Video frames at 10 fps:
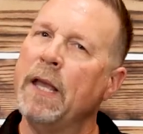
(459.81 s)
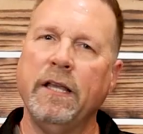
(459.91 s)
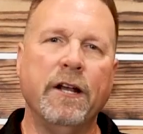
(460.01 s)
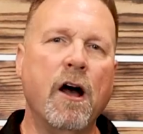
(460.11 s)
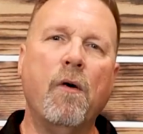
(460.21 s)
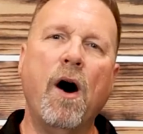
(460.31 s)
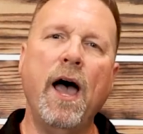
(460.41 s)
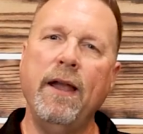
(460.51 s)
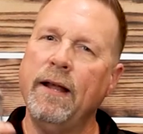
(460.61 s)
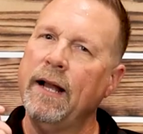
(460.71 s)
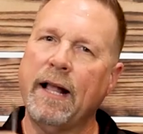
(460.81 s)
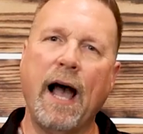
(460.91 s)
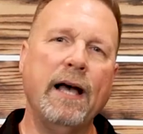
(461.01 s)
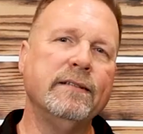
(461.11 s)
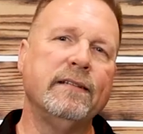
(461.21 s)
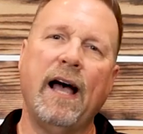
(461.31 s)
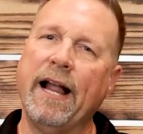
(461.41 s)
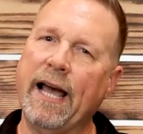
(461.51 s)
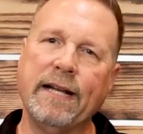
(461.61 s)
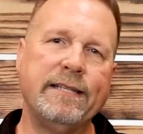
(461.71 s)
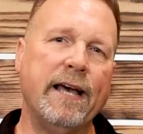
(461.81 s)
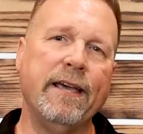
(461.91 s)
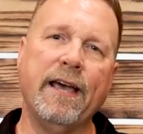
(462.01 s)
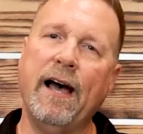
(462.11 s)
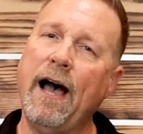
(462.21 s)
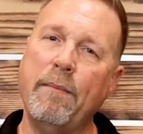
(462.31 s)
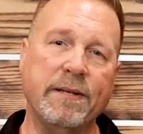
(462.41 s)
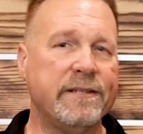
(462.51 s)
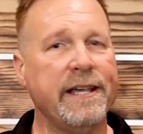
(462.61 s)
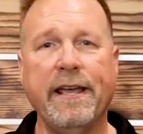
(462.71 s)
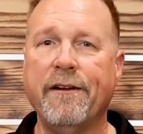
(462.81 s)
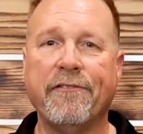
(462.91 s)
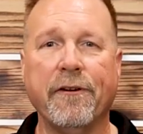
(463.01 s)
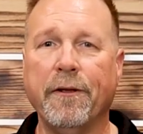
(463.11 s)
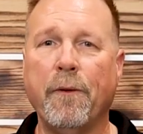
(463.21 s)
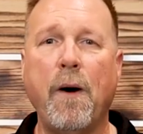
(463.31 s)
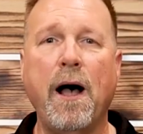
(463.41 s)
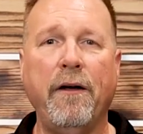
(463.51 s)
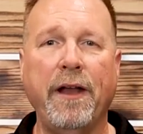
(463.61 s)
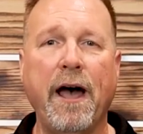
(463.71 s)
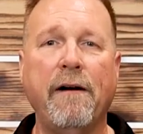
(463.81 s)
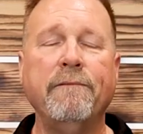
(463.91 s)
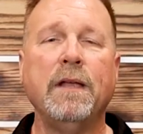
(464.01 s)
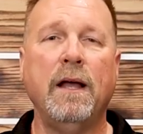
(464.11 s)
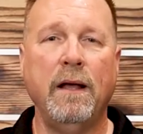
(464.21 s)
You know what, guys, I got to tell you, I've been saying it for a little while now.